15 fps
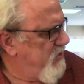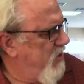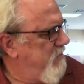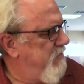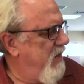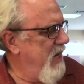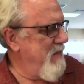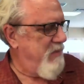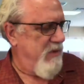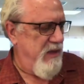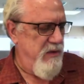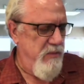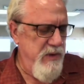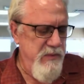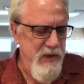at our Bible,
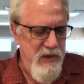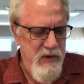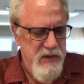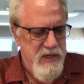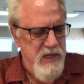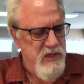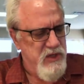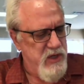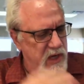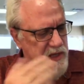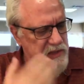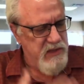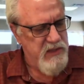and when we looked and